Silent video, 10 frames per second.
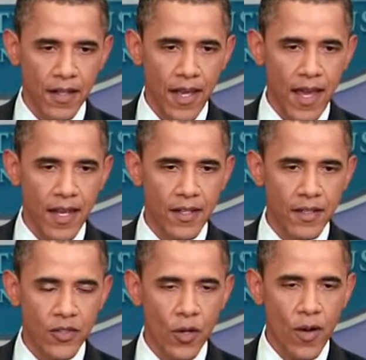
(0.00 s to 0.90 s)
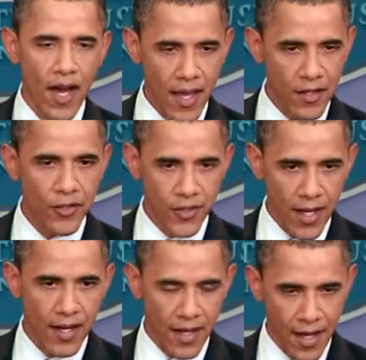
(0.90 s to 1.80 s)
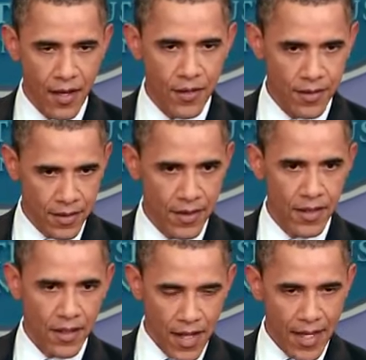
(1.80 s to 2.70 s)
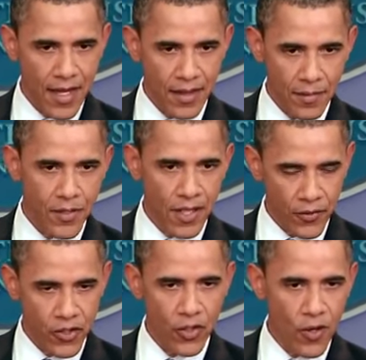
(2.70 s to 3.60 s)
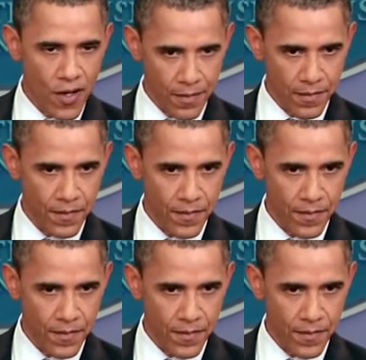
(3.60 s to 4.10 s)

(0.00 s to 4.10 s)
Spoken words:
And so I understand how they get themselves stirred up